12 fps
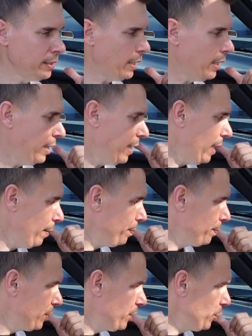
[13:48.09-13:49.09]

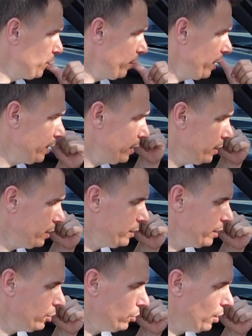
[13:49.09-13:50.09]
amp situated in the
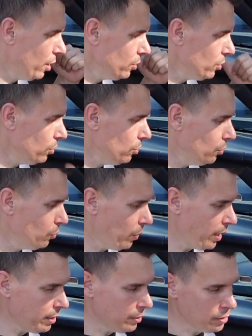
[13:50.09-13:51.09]
center console,
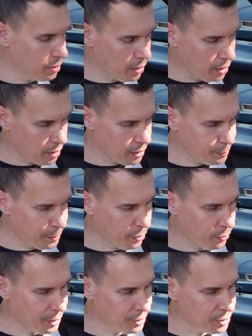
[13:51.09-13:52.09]
ran
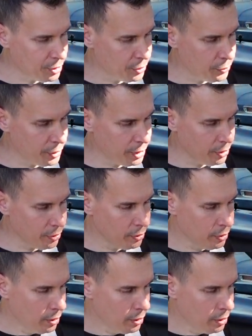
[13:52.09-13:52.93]
speaker wires to the rear,